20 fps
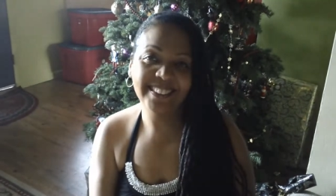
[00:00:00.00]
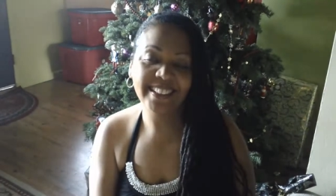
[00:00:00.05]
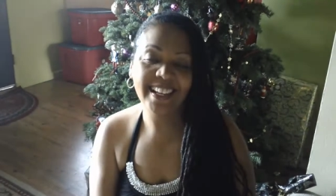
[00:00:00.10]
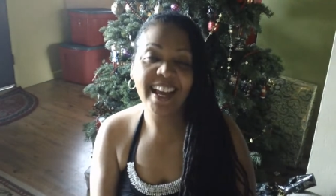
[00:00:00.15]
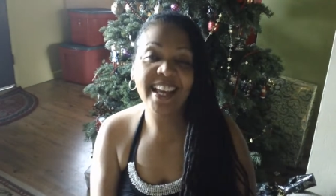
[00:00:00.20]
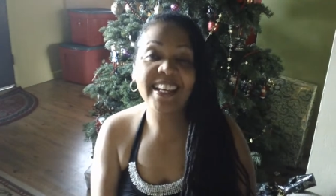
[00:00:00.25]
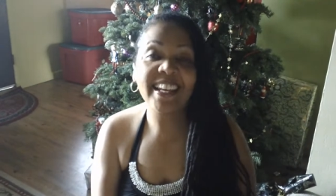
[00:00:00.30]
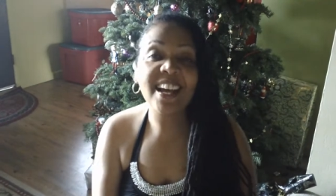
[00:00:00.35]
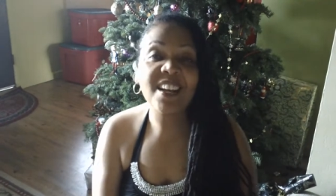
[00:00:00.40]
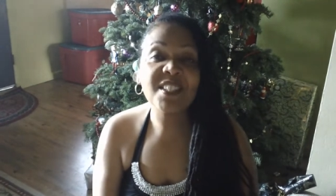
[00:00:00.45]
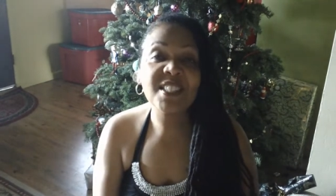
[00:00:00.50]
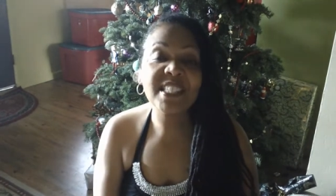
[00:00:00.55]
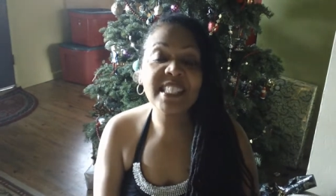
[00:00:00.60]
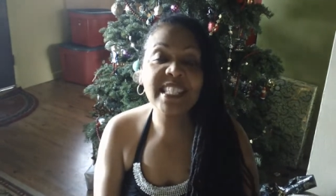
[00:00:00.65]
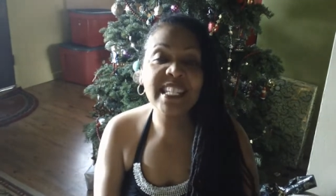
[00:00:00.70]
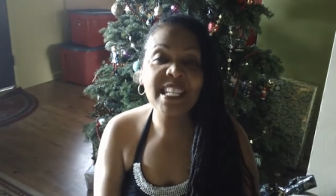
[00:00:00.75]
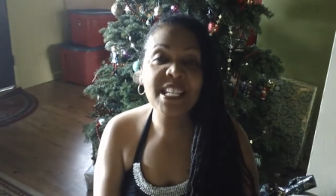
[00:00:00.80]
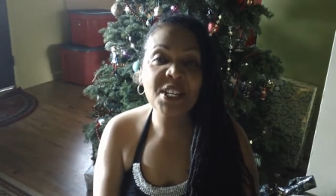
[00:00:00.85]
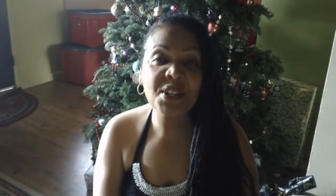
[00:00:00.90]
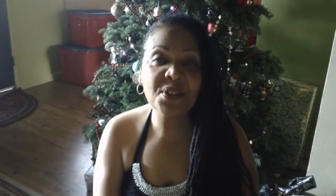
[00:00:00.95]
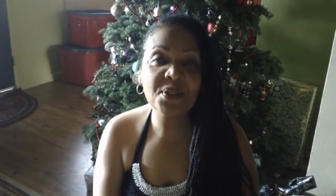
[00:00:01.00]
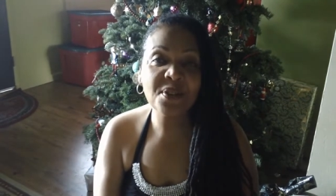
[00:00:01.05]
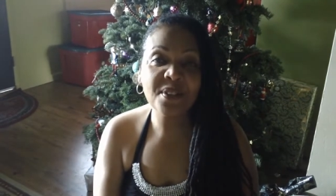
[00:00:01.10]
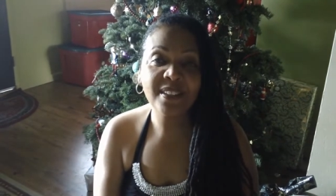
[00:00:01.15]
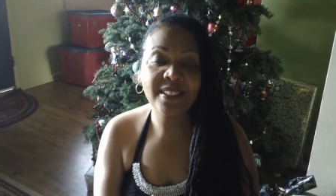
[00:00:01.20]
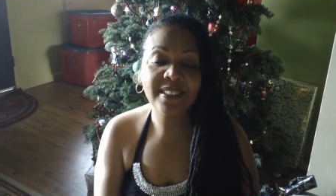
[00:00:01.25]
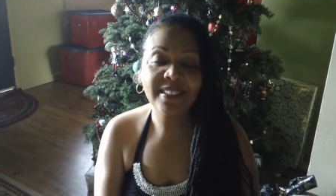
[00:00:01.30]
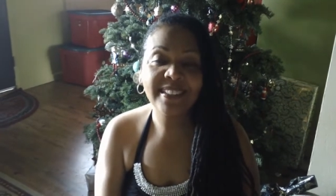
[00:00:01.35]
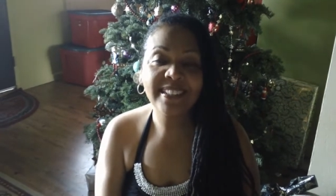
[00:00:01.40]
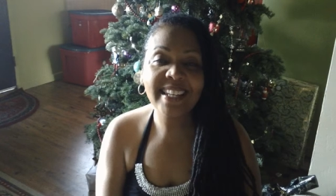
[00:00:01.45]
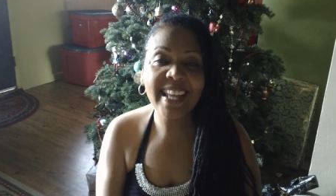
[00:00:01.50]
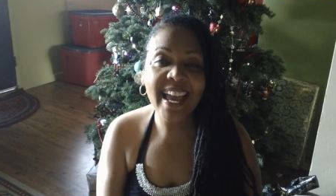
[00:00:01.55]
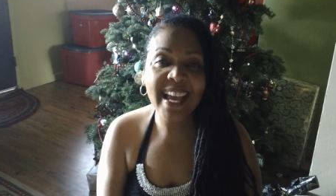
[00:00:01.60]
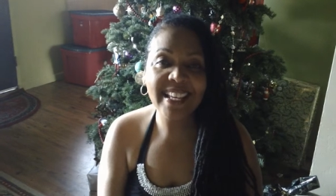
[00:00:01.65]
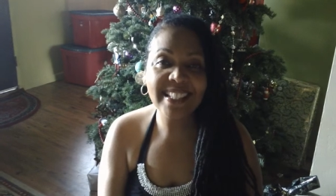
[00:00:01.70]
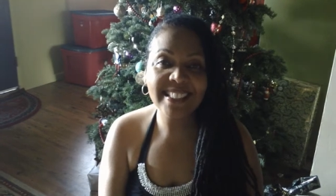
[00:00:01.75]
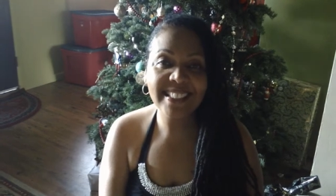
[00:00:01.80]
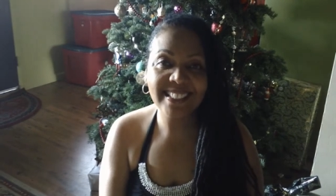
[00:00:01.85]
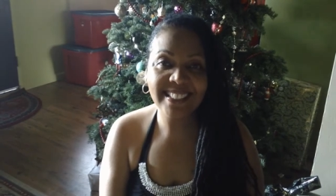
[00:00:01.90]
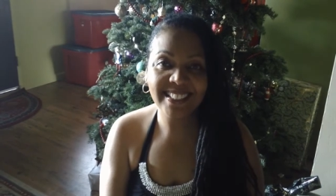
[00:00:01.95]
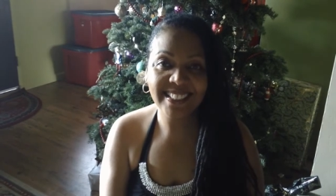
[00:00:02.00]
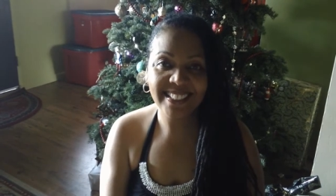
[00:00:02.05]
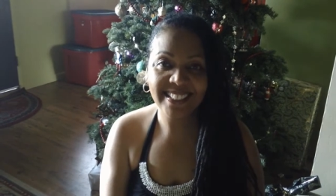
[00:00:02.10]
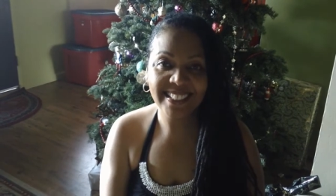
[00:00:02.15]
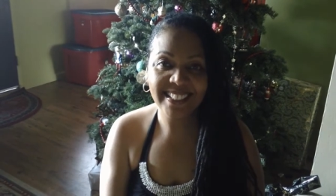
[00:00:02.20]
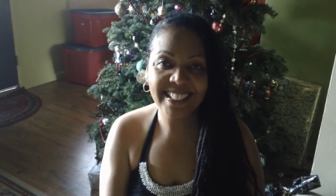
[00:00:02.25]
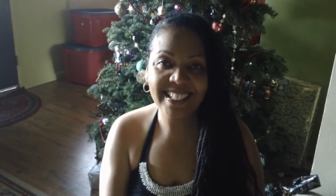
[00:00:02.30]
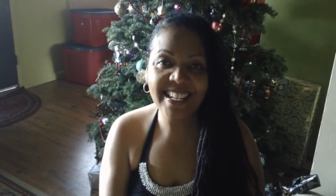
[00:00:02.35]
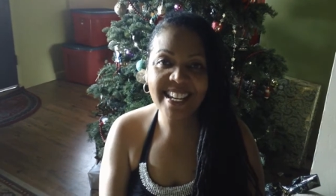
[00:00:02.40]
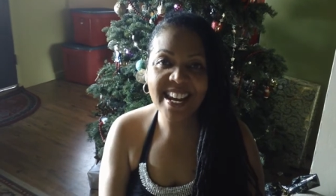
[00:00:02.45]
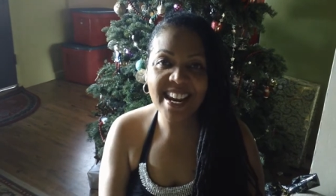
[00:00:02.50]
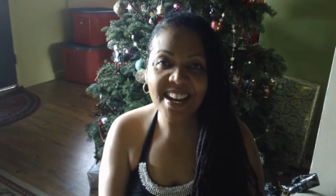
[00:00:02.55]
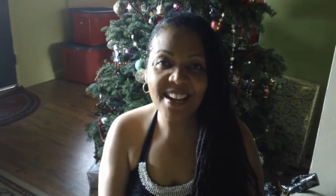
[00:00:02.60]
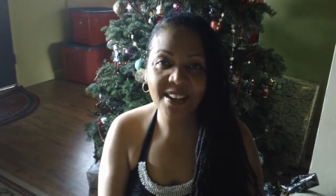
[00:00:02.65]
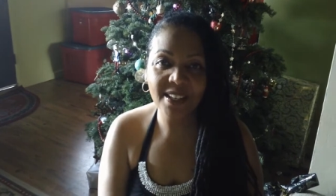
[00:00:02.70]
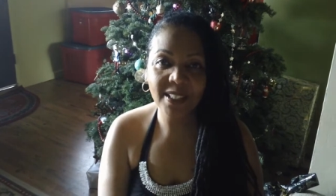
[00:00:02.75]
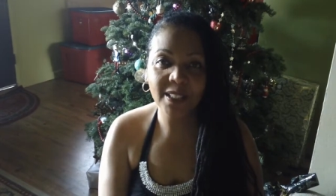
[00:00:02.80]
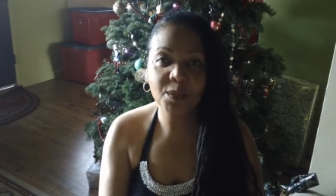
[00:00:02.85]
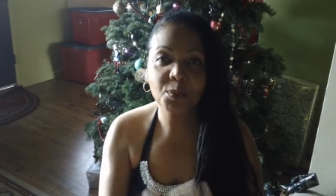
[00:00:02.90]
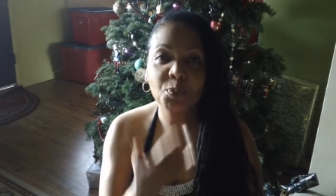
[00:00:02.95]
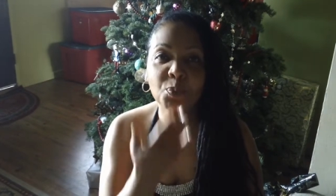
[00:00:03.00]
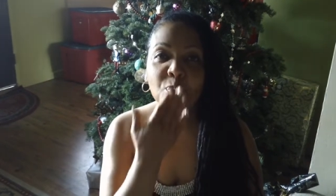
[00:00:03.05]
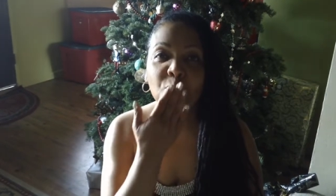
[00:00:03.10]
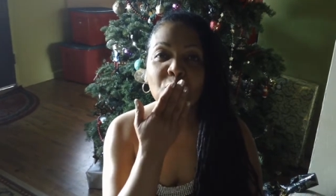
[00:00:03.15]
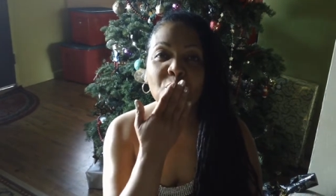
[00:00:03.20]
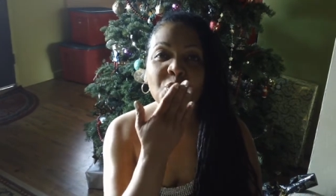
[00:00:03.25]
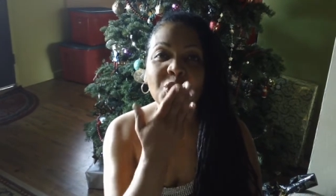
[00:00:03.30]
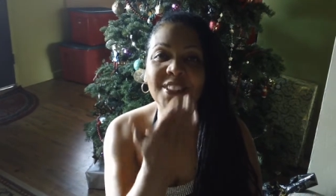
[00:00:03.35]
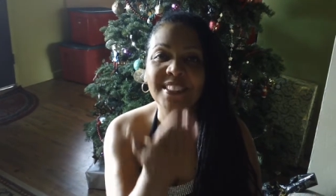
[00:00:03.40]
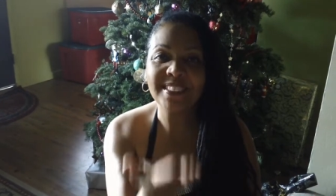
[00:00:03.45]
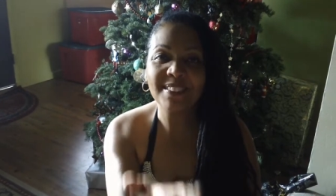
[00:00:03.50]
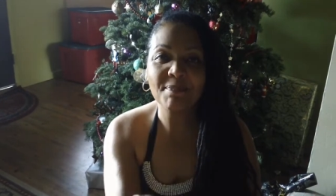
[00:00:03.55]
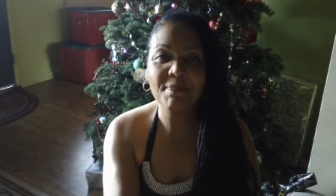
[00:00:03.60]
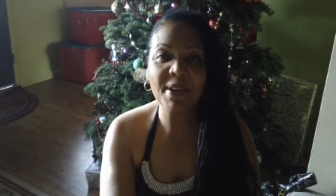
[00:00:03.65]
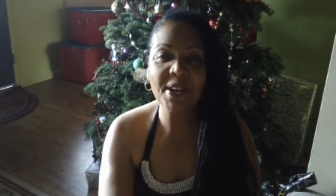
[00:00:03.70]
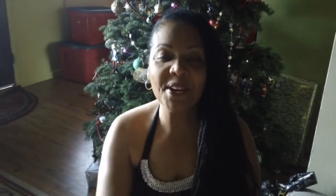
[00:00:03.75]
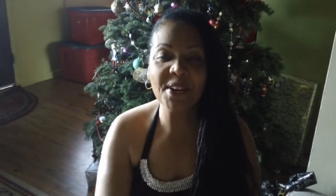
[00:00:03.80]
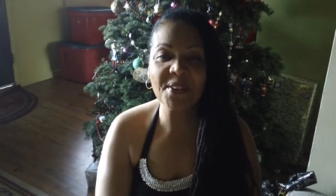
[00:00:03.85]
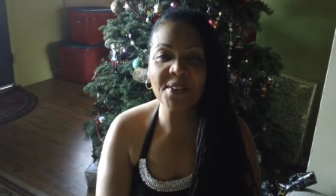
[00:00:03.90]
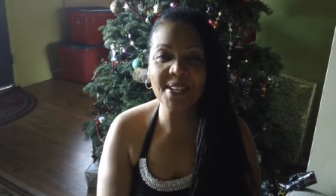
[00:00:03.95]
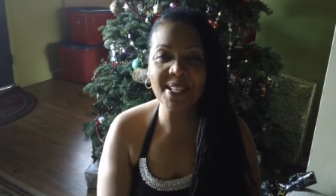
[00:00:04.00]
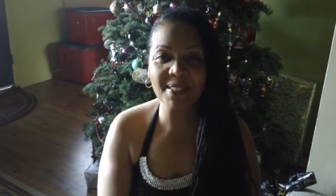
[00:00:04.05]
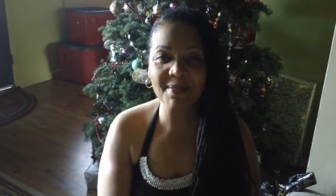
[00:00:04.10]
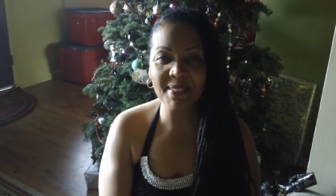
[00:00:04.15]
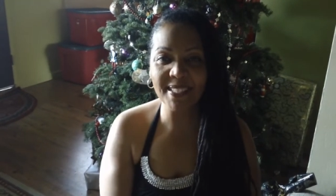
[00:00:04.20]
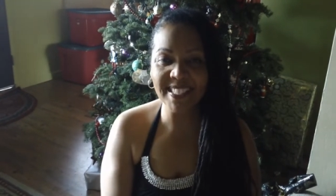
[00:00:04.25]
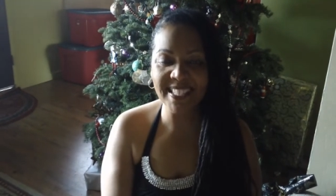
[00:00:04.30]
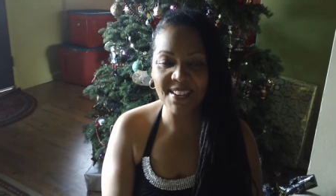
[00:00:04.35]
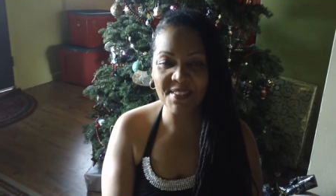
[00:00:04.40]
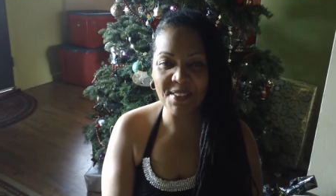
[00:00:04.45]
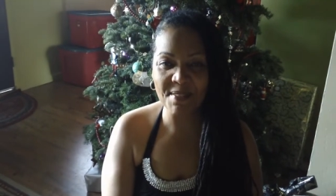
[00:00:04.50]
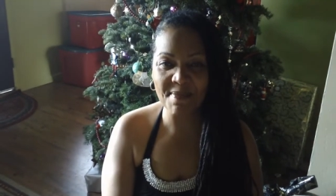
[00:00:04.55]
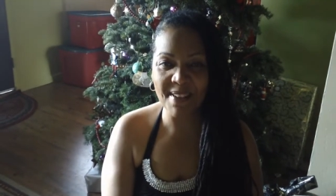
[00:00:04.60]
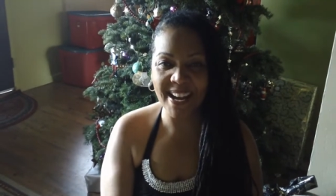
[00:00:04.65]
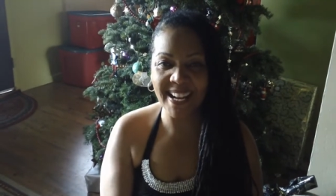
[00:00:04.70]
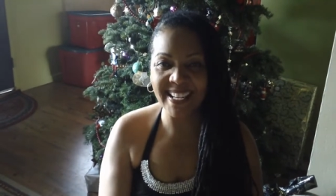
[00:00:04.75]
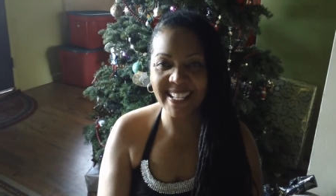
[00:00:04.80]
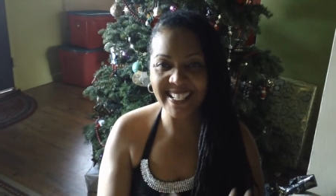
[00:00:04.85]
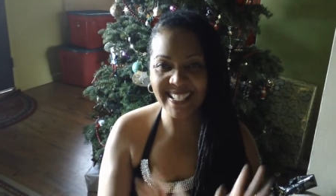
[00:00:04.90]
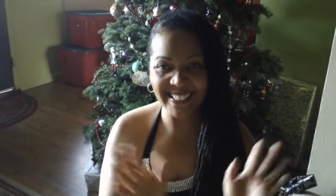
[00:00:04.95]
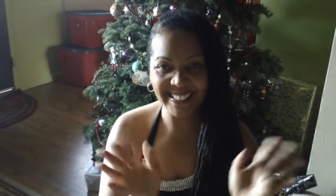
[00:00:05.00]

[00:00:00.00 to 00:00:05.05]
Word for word: And I'll see you next year. Merry Christmas, everybody.